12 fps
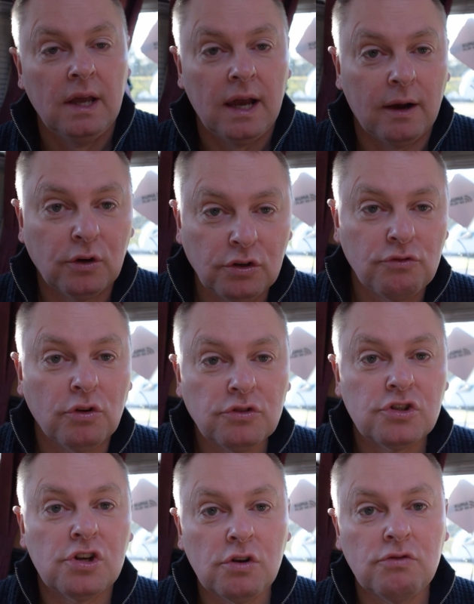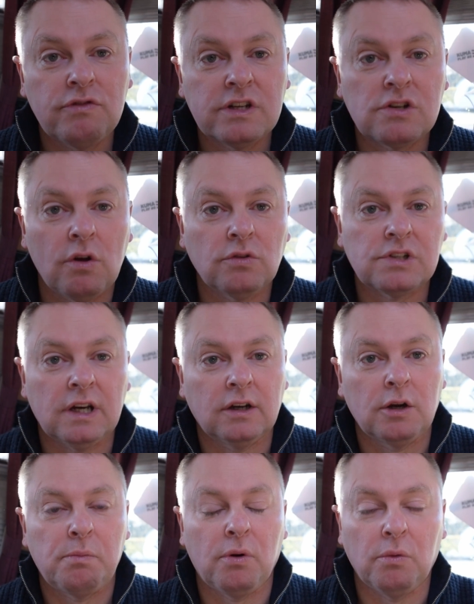I'm going to run two results. I'm going
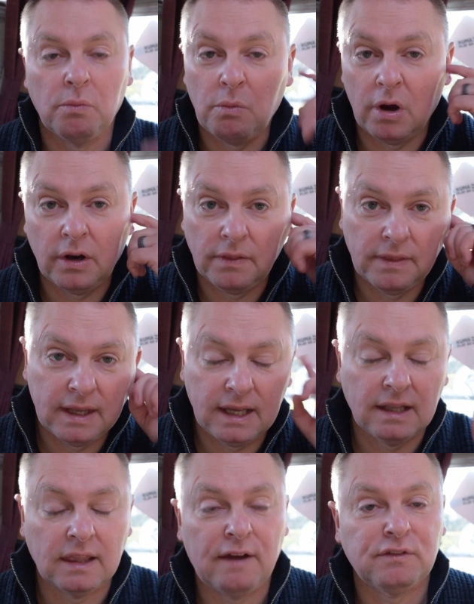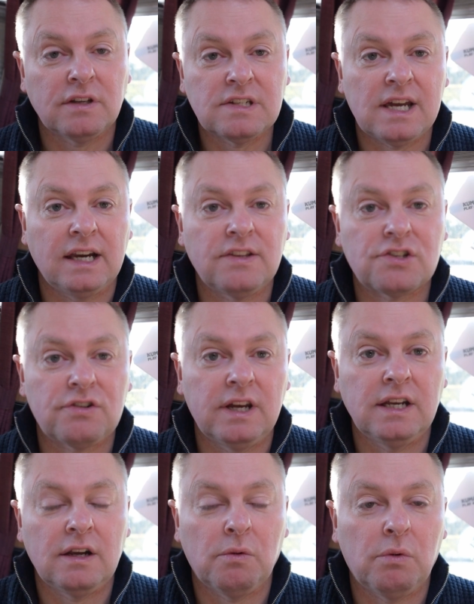to put one on the left hand side of the
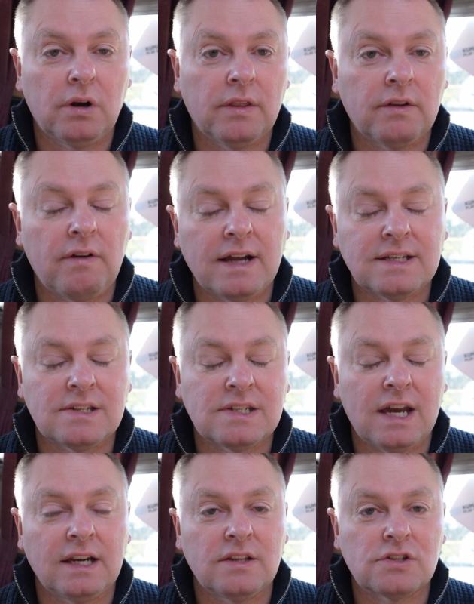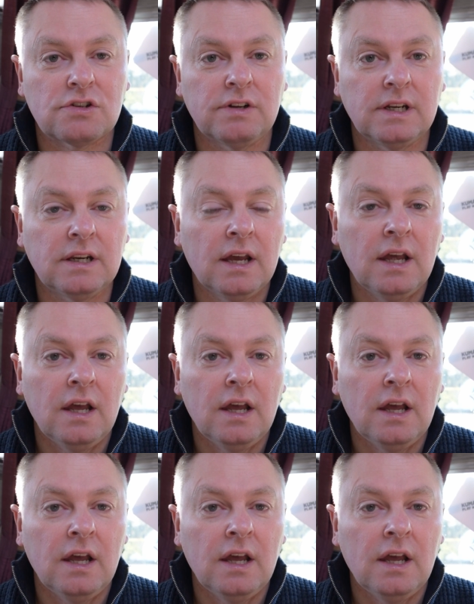screen and one on the right hand side of the screen.